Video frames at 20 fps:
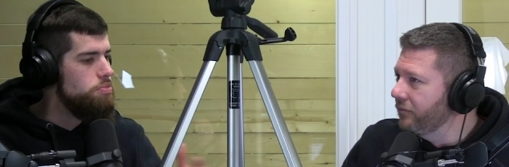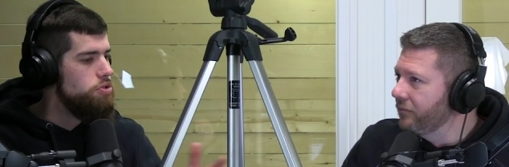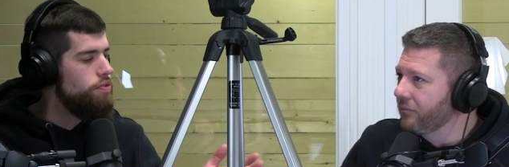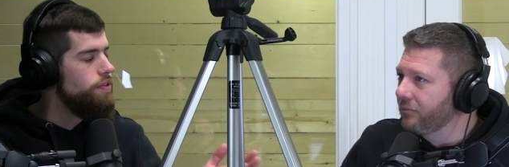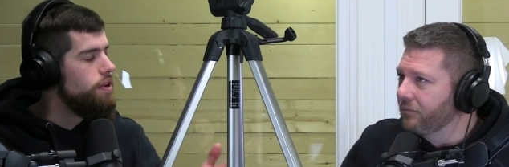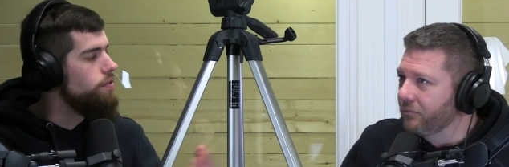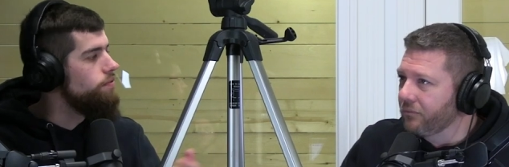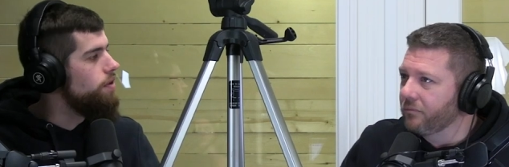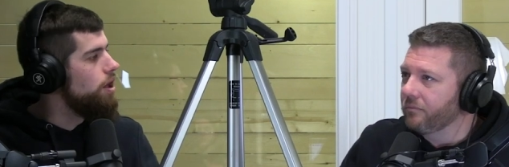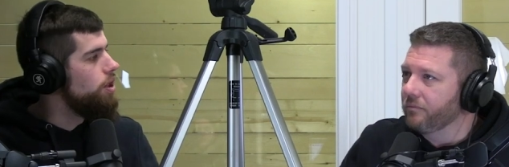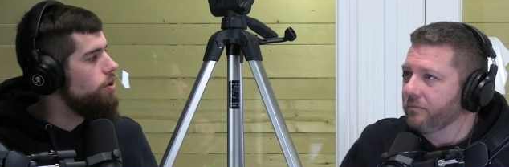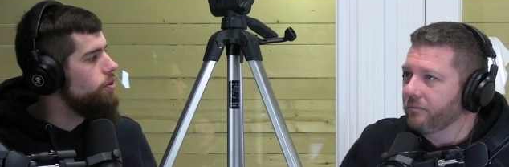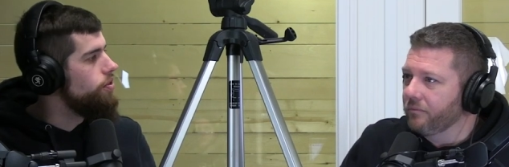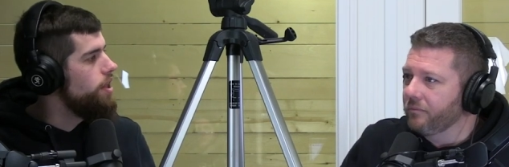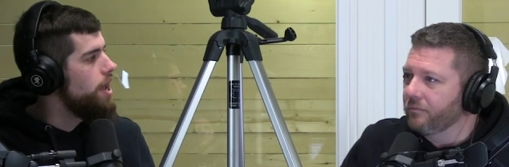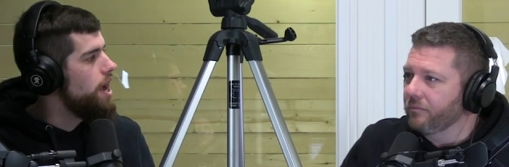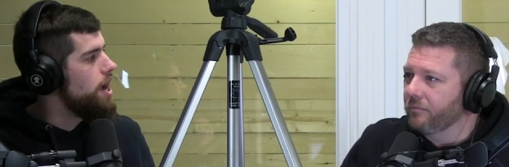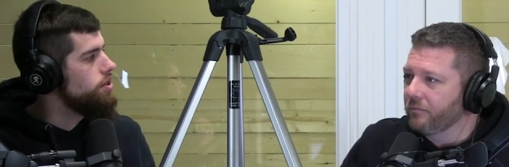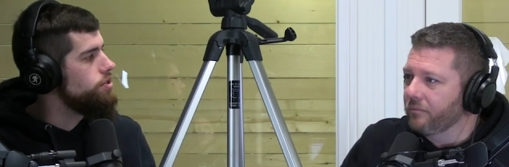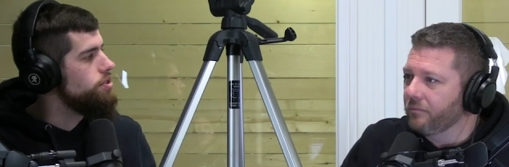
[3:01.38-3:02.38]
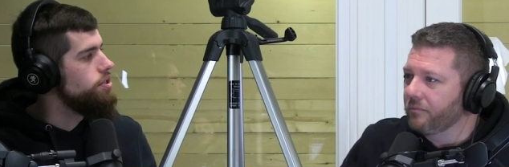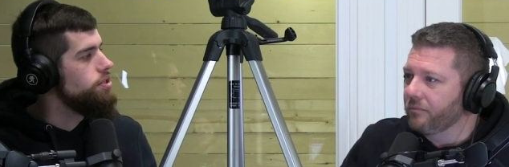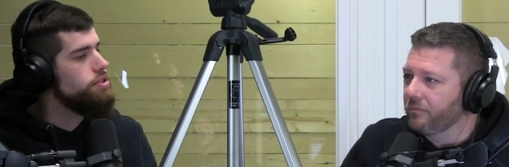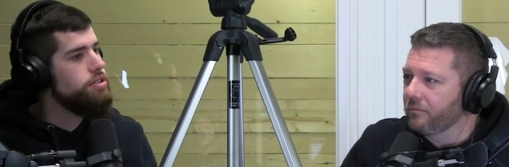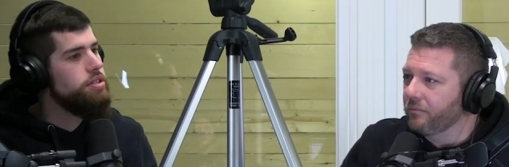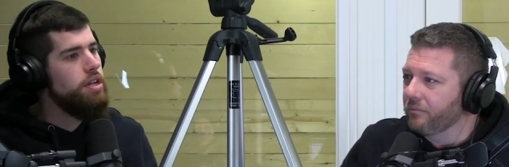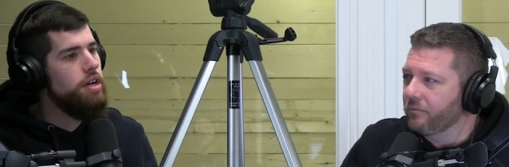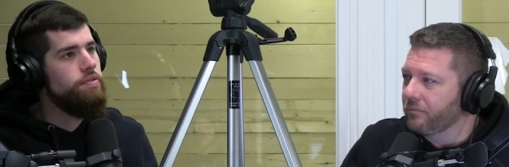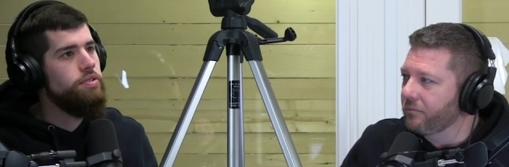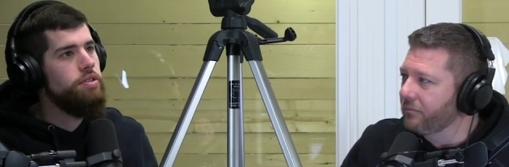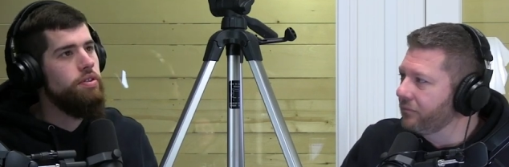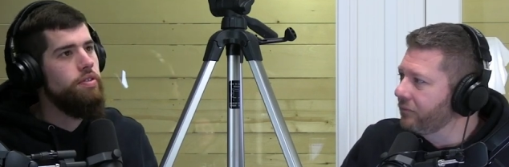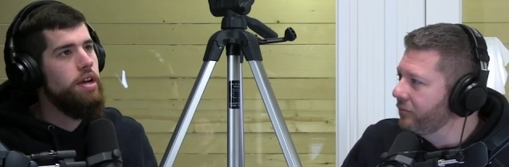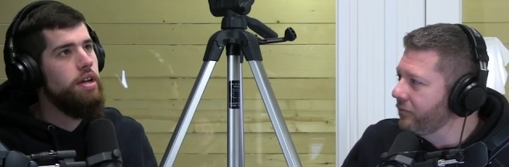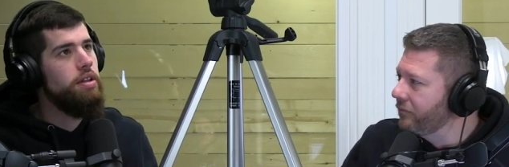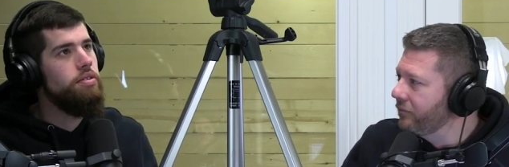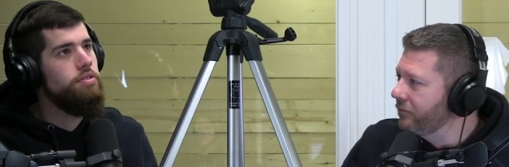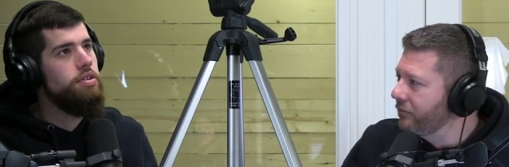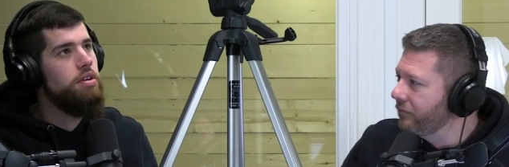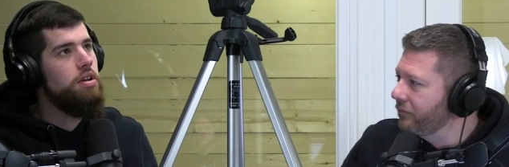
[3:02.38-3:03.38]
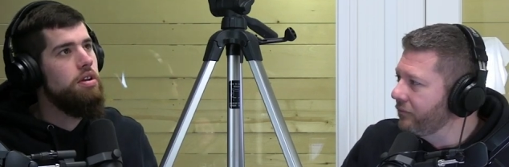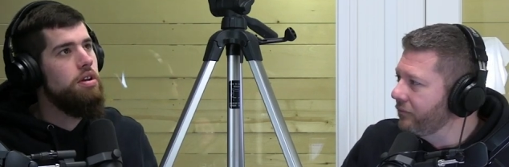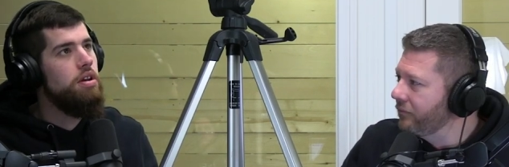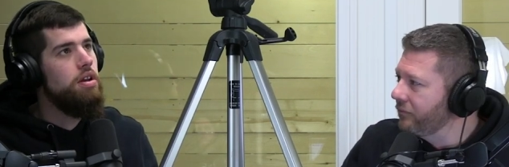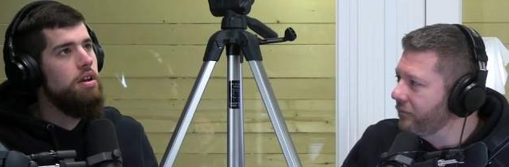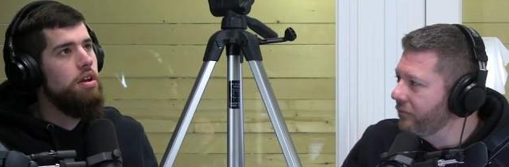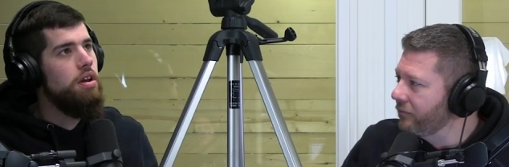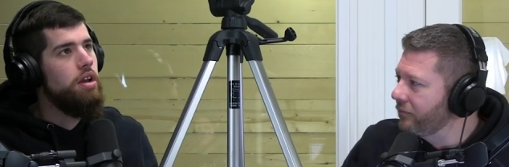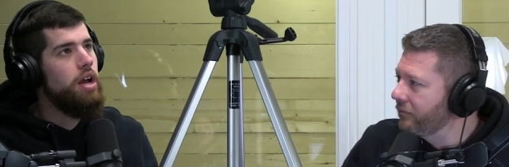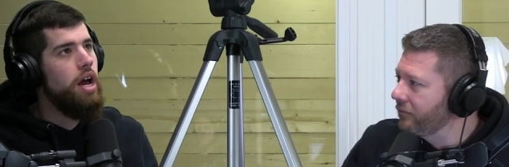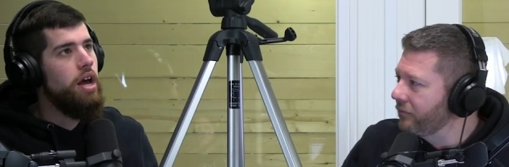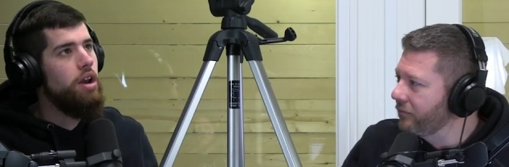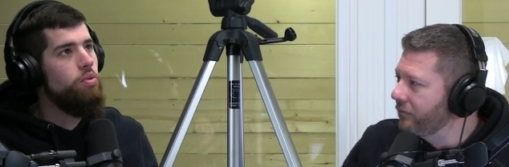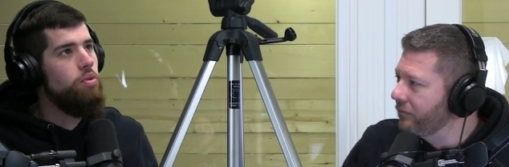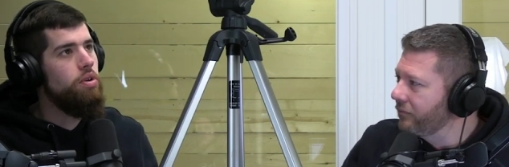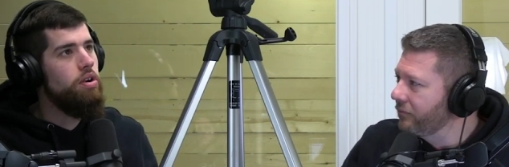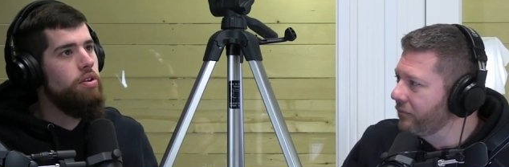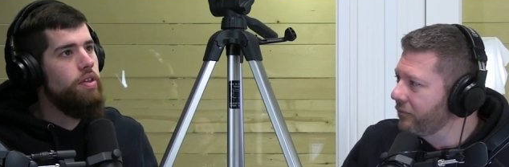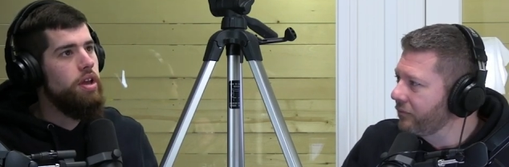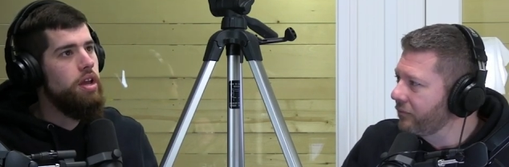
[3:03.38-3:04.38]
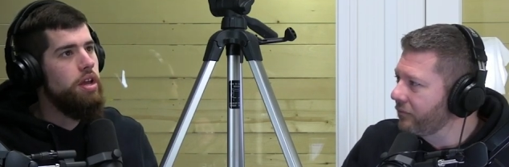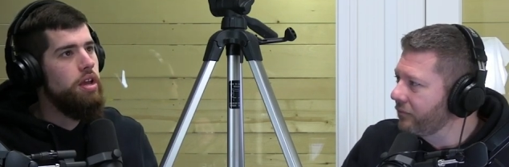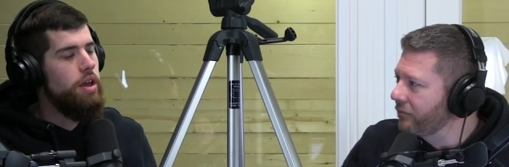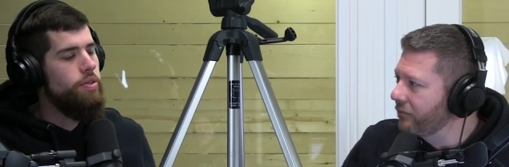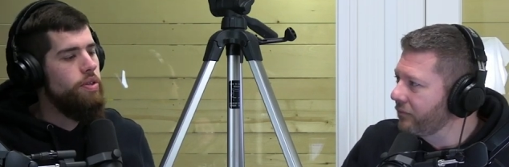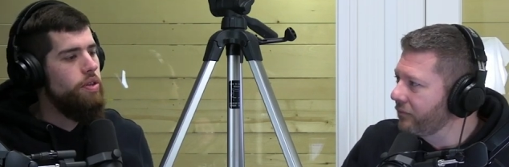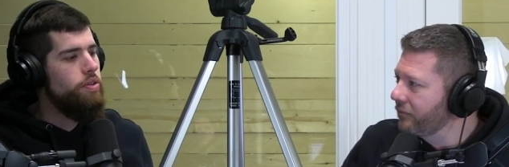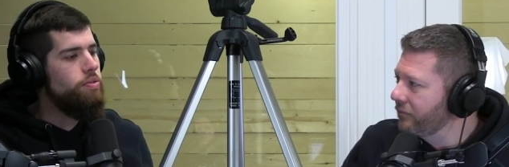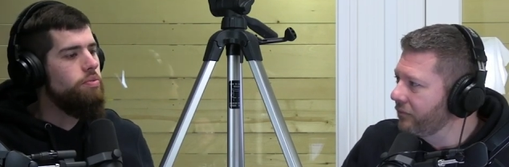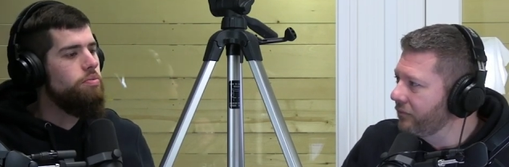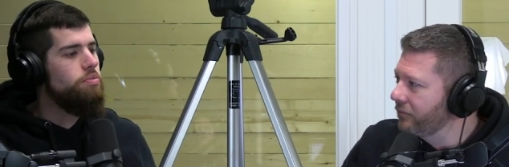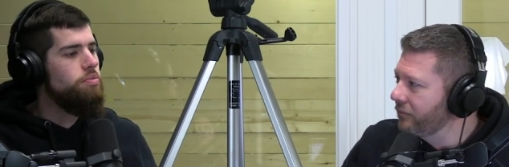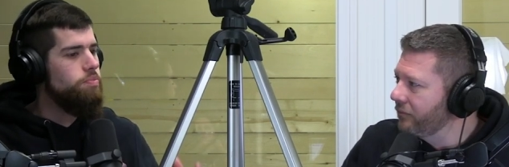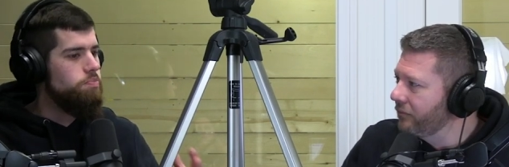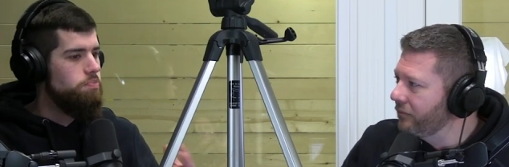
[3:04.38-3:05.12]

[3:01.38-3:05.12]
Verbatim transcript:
Speaker 1: moving, following the action and stuff. So that's kind of where they, and then